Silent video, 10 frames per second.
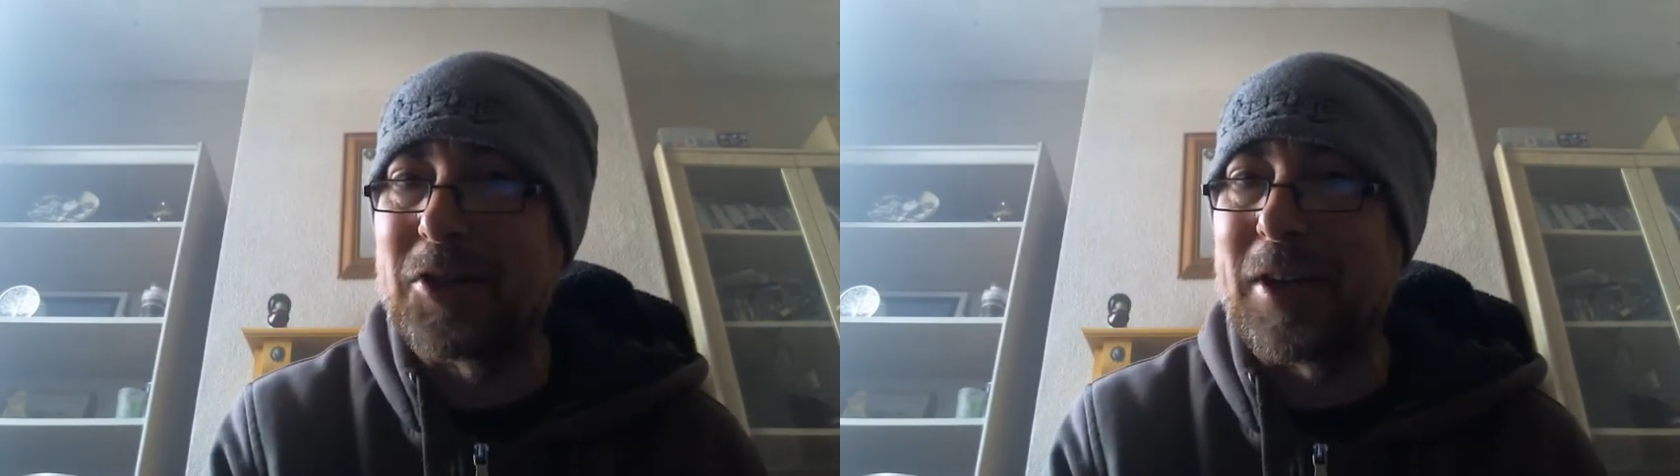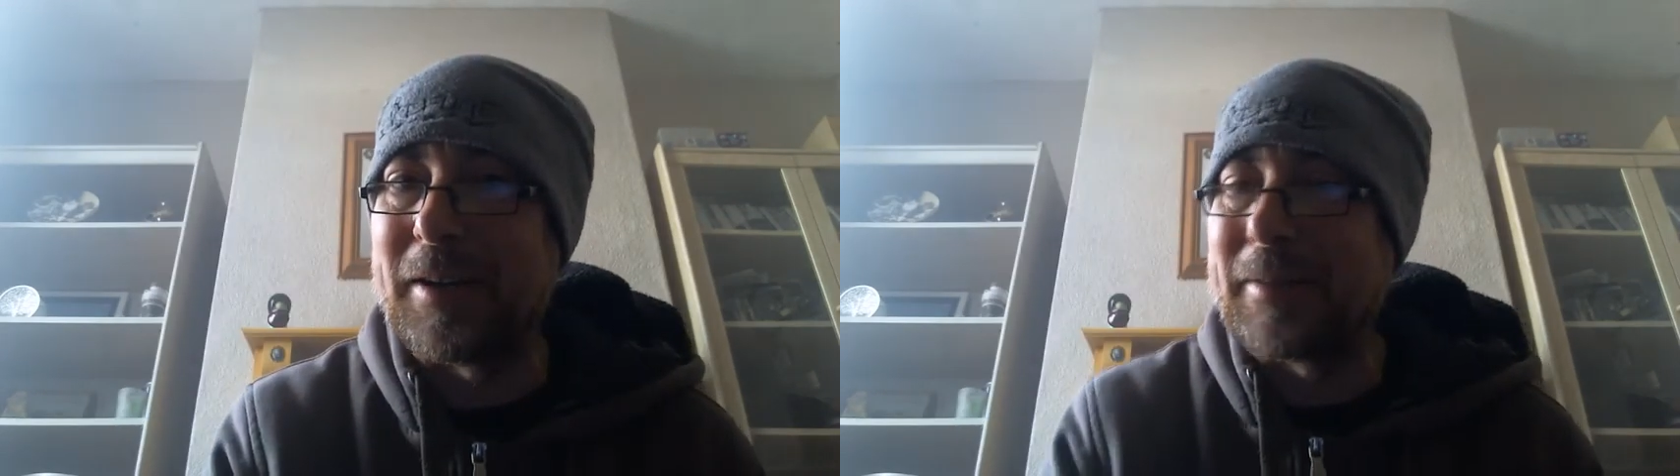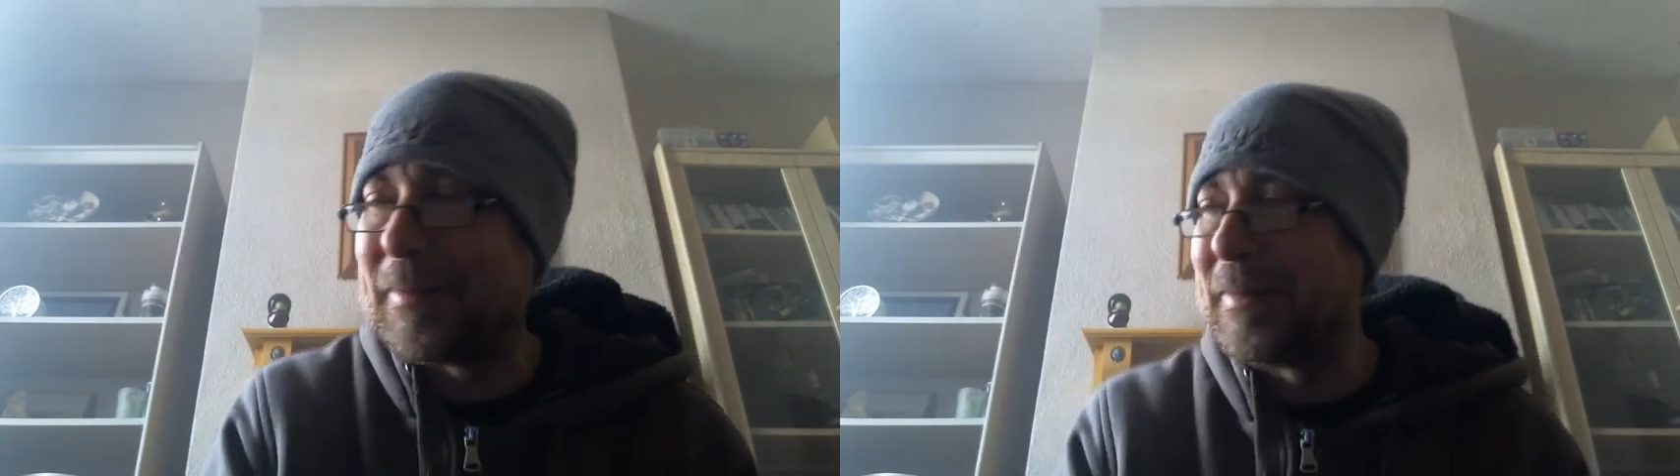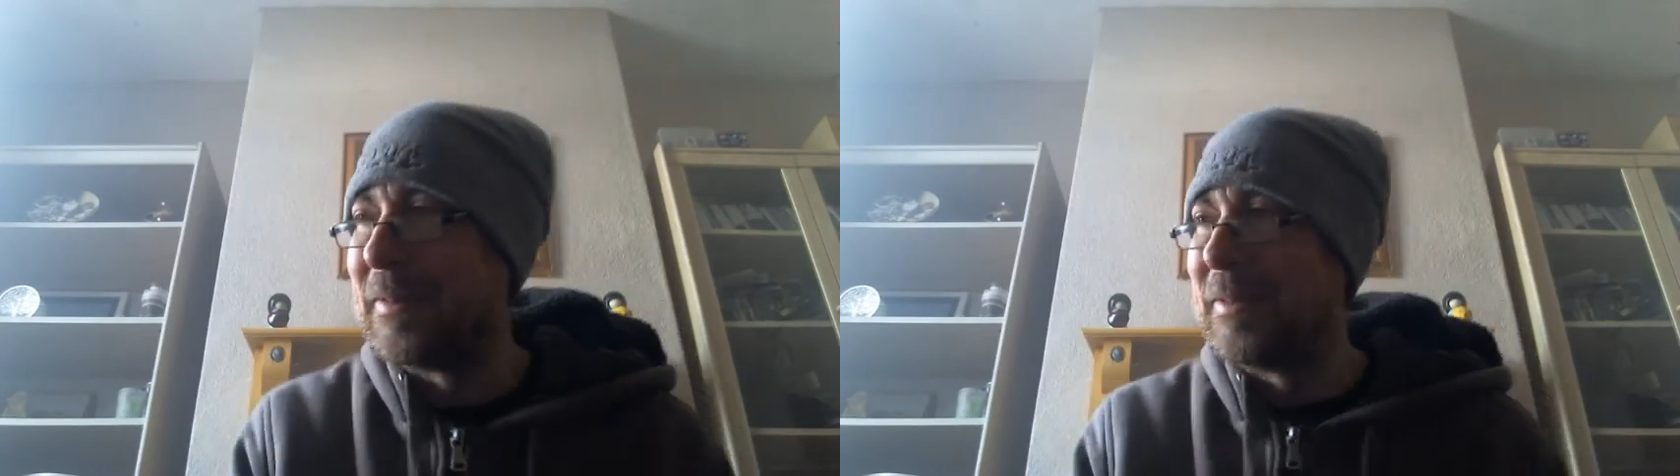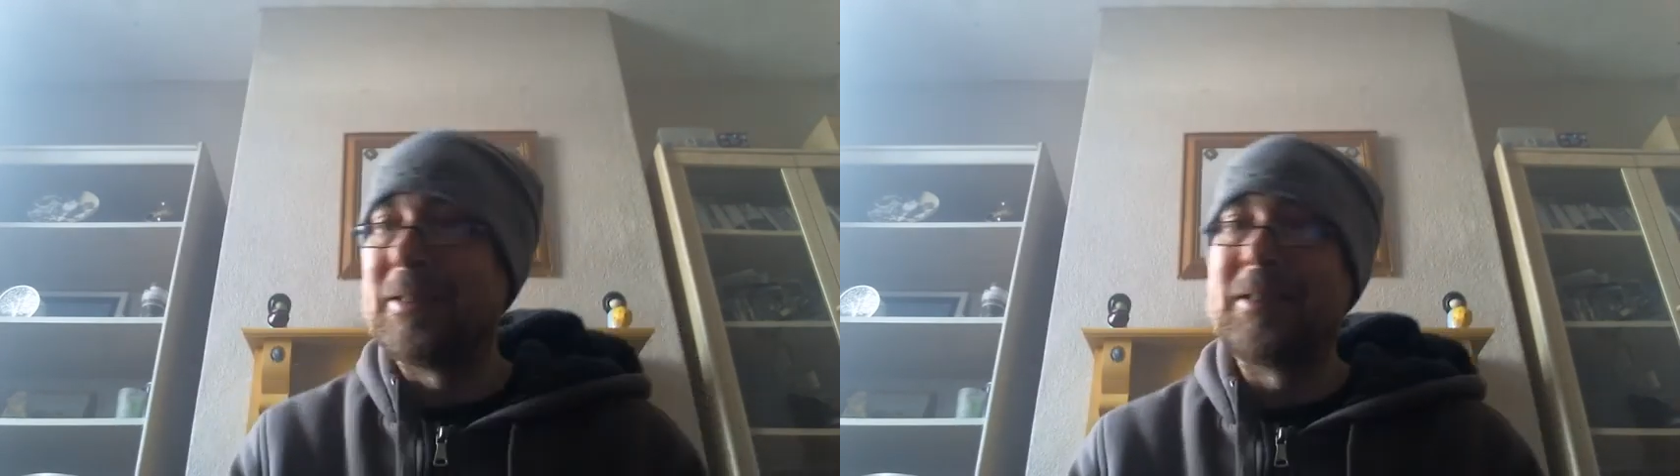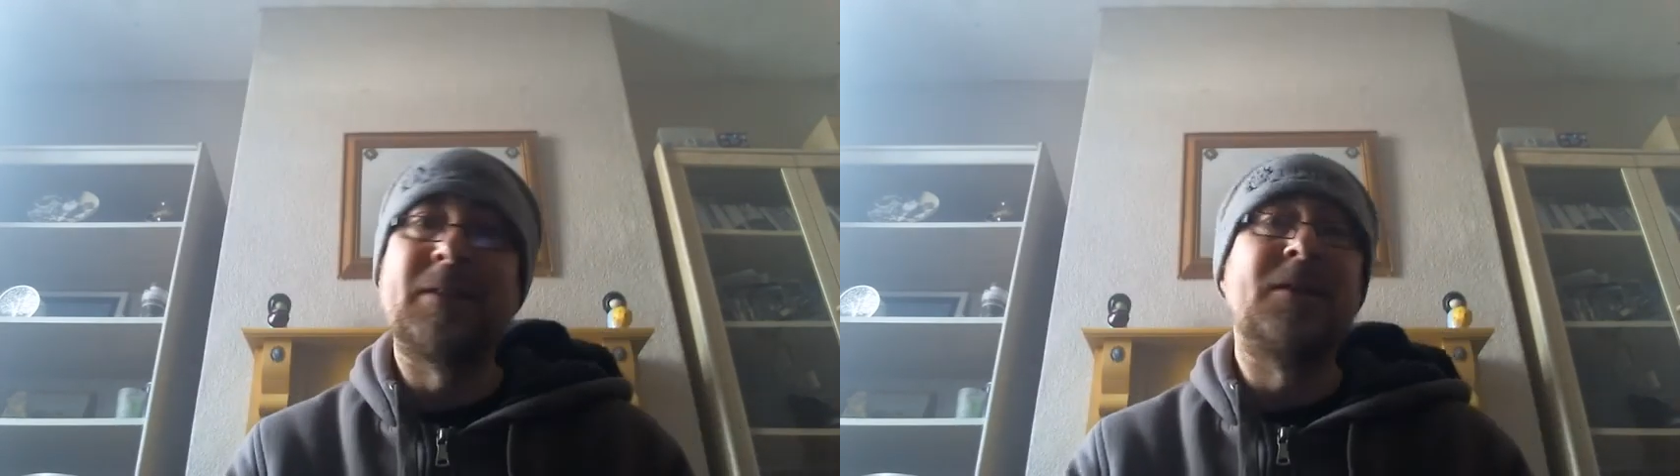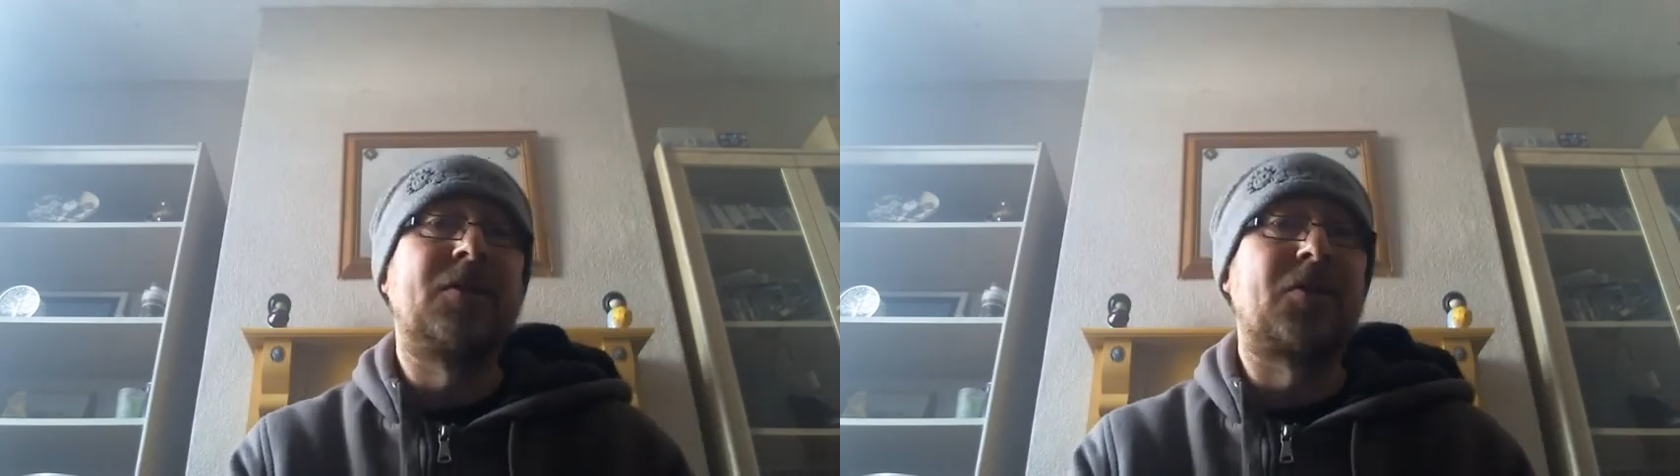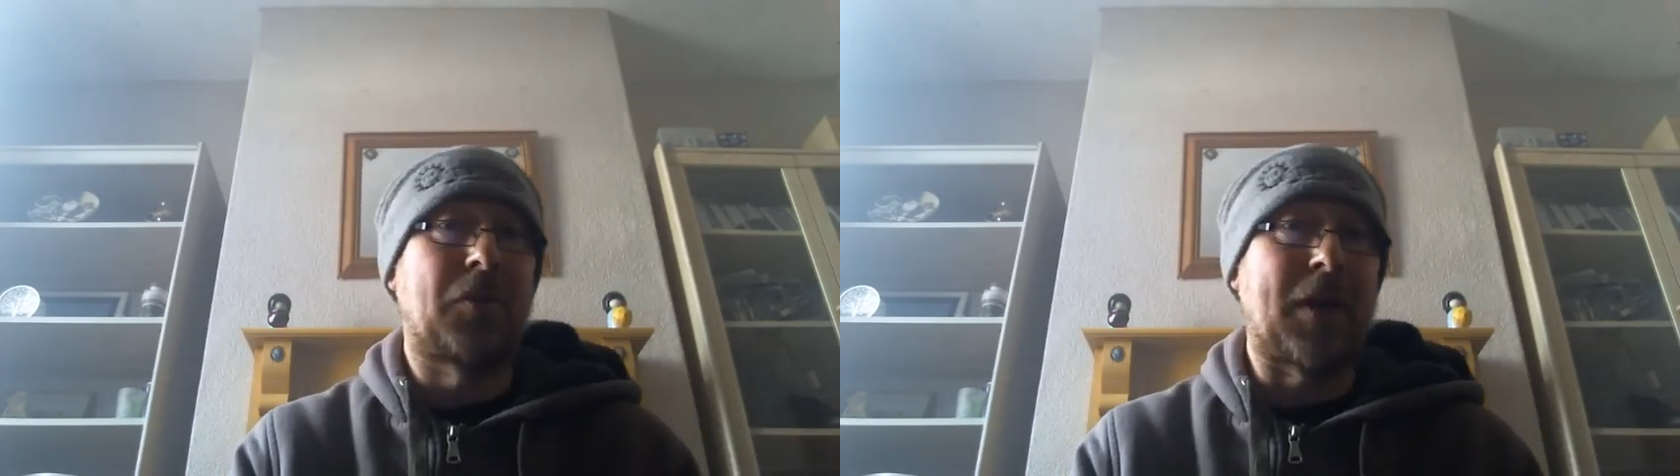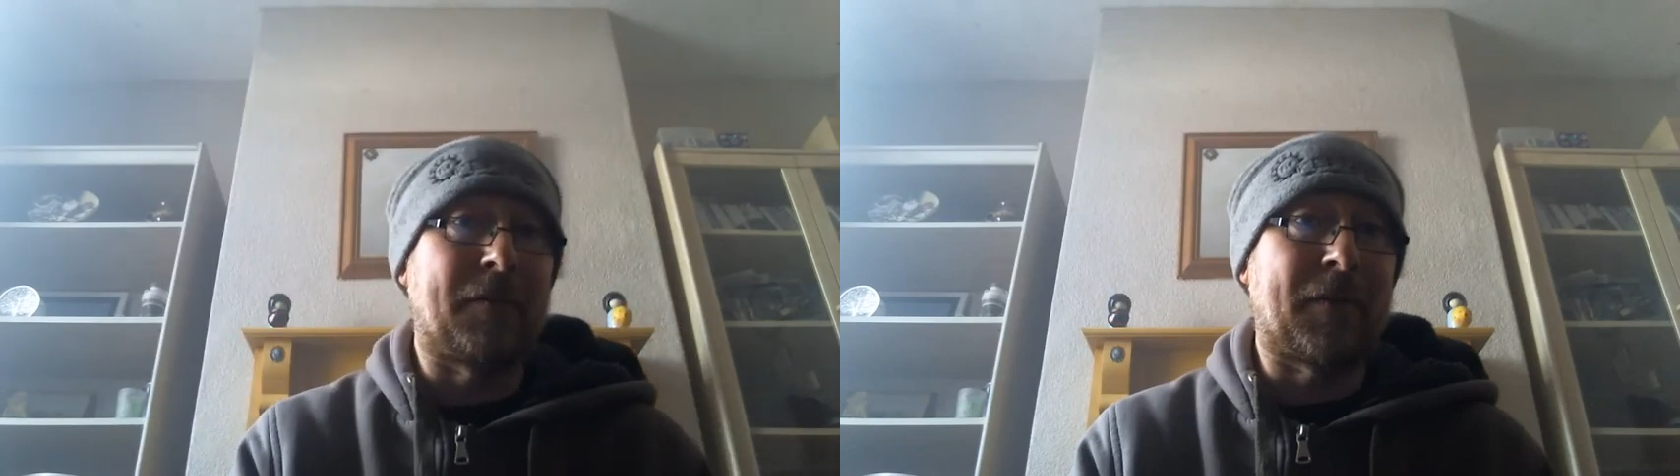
shit. So they've